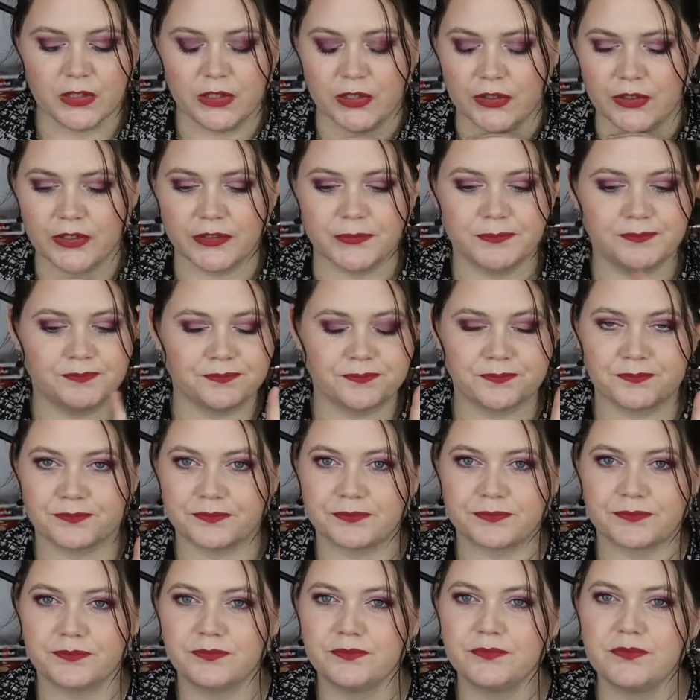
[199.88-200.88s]
Look,
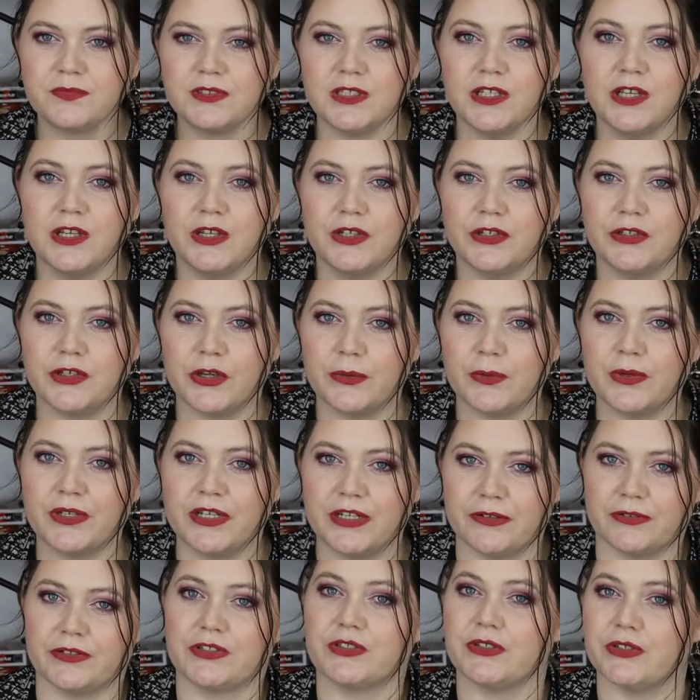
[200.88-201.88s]
nowhere
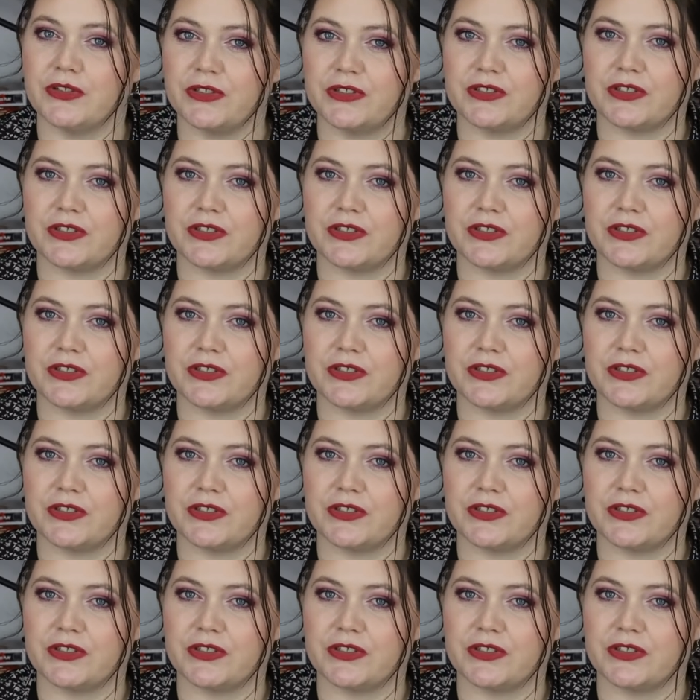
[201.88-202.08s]
near as good